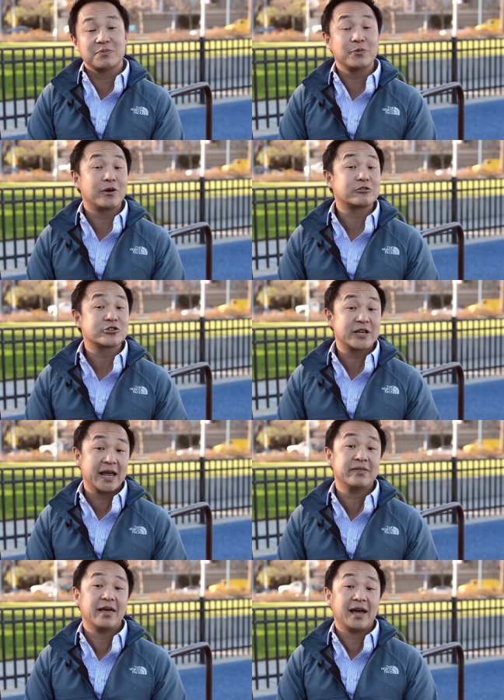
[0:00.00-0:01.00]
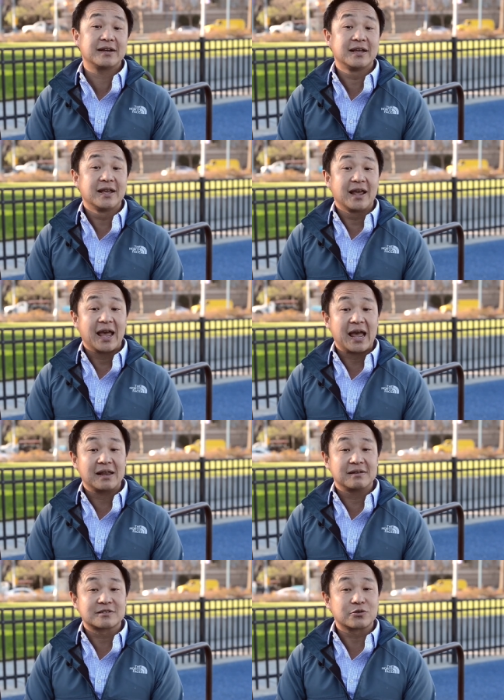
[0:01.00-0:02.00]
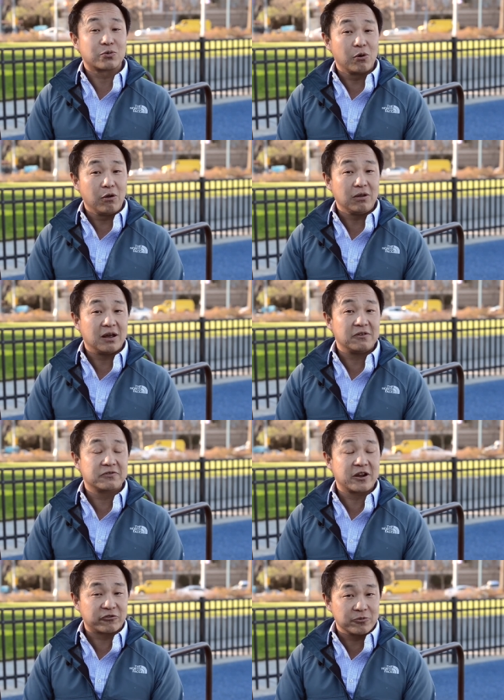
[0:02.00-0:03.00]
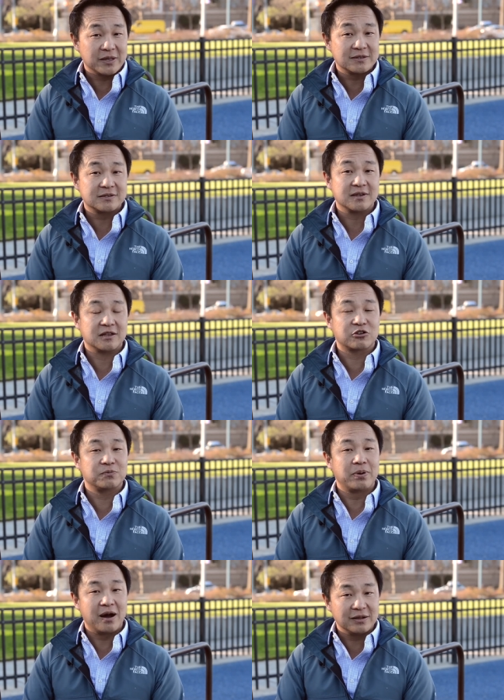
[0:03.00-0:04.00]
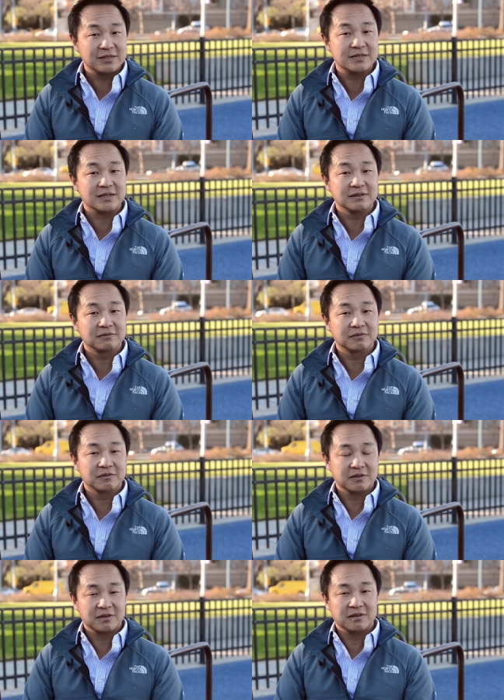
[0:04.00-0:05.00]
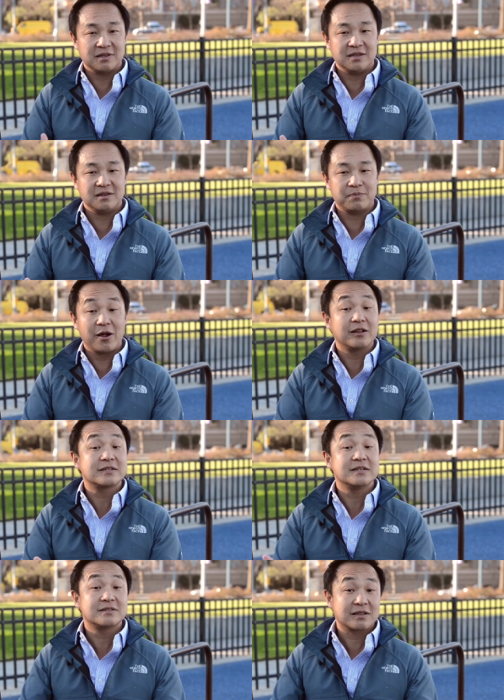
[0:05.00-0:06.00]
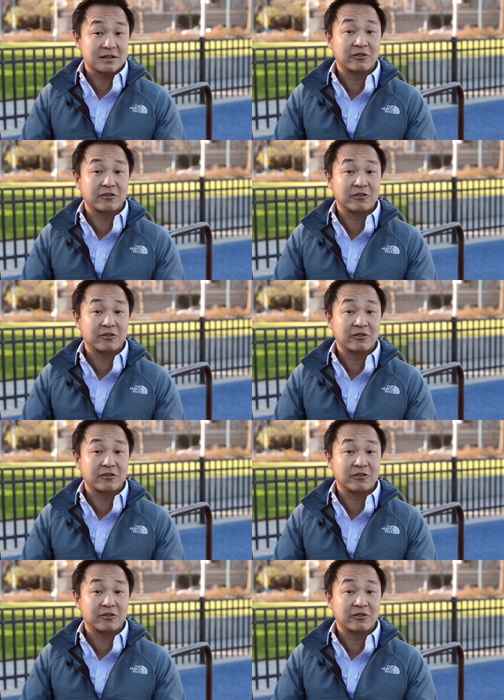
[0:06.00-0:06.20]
that people understand that, and it's the role of governments and good policy, the policies that the